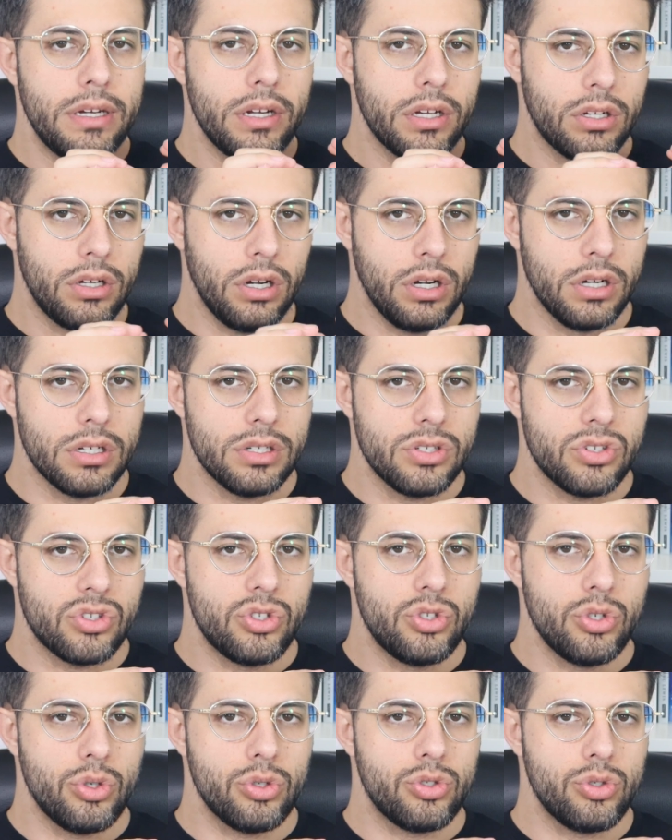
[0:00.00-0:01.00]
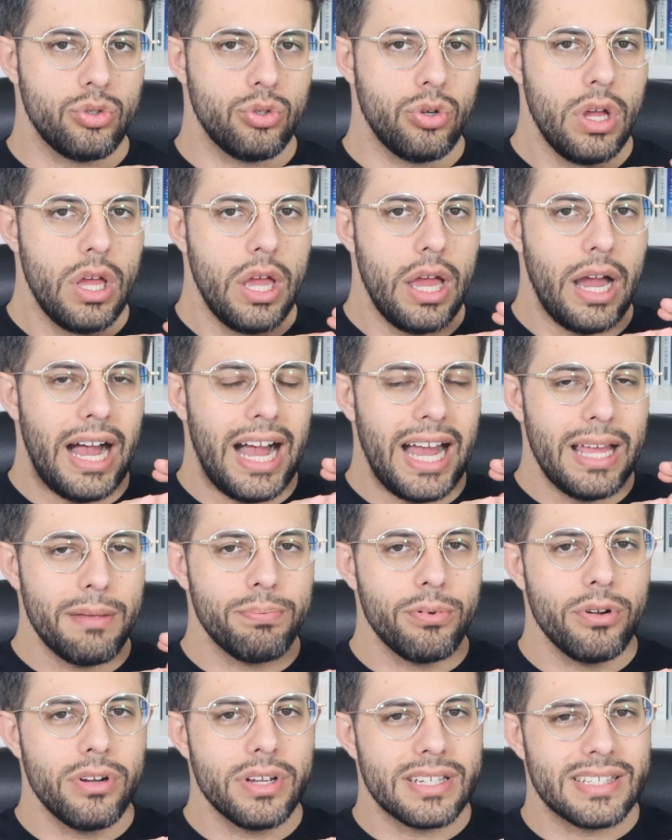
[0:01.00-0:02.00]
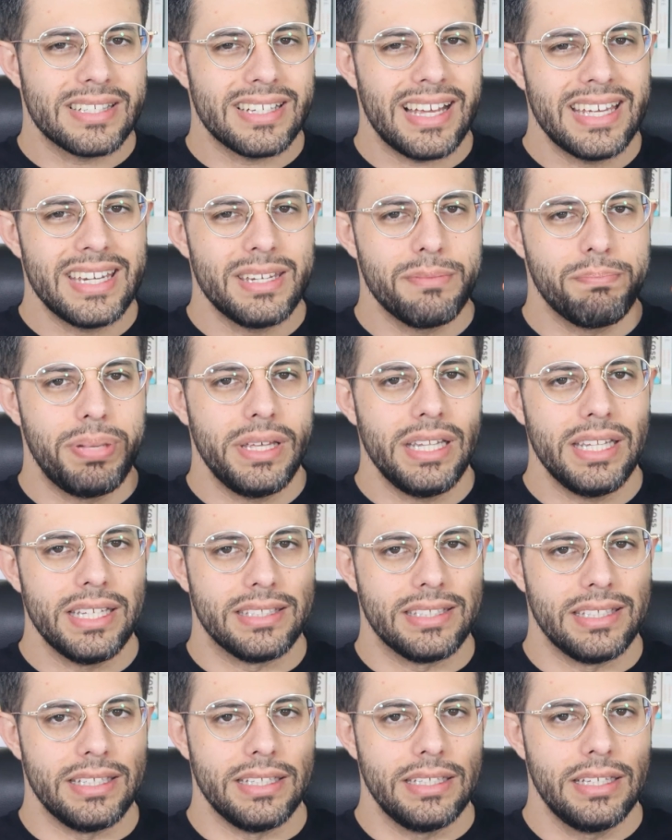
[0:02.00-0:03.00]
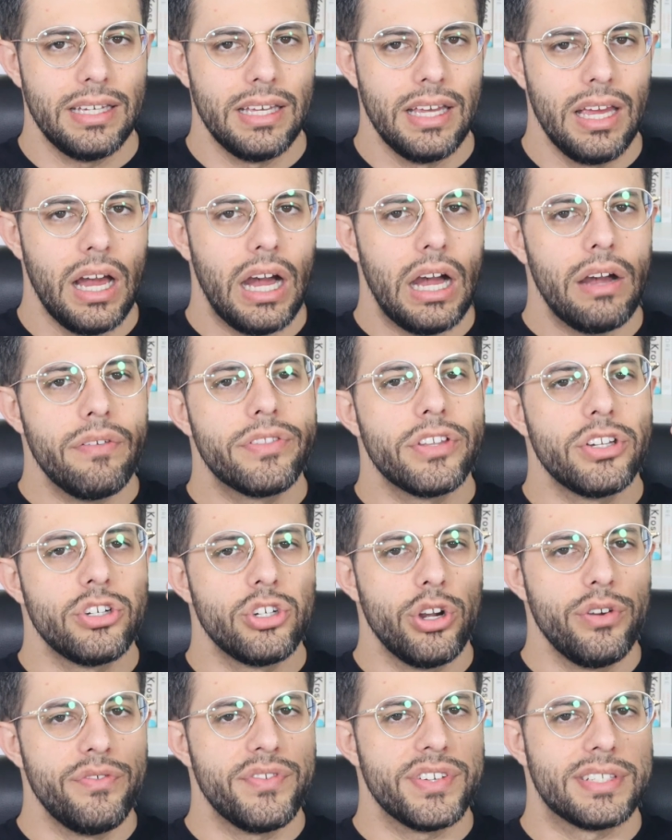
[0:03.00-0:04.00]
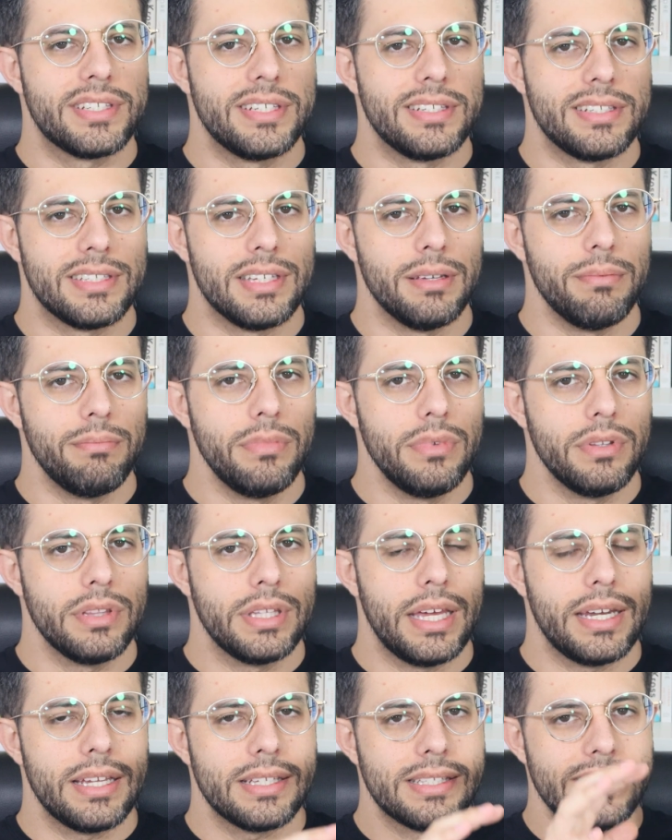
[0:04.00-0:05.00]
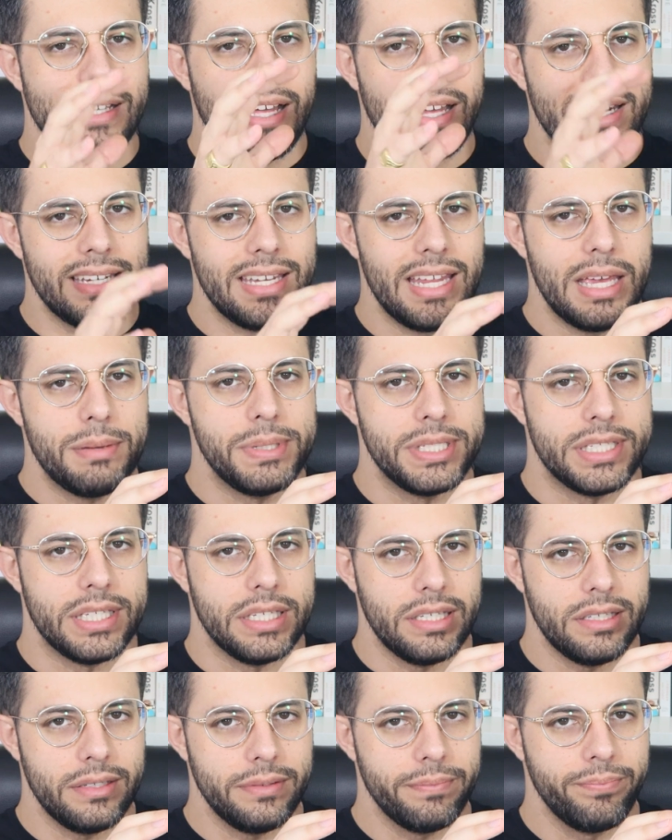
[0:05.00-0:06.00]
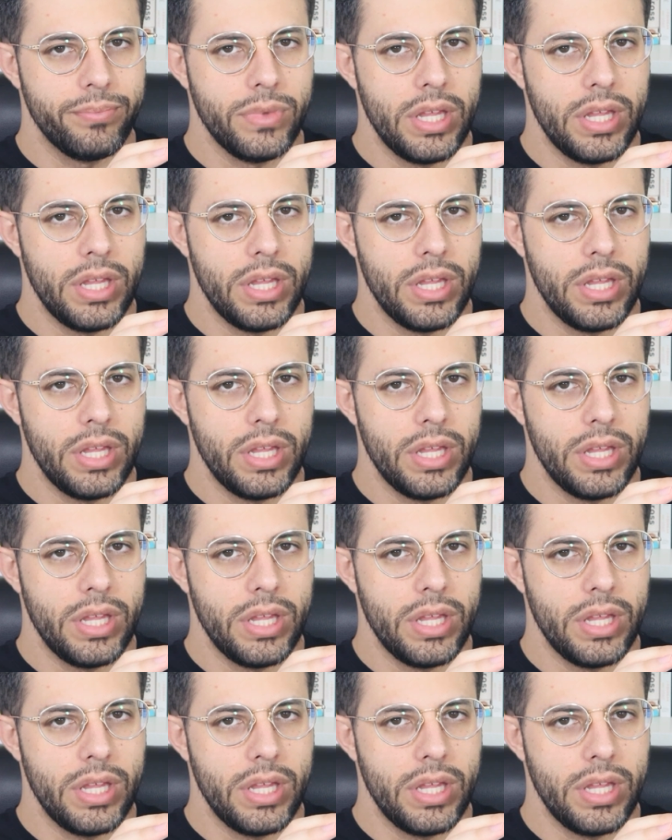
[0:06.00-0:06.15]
pain occurs due to hyperexcitability of the nervous system that is not inhibited,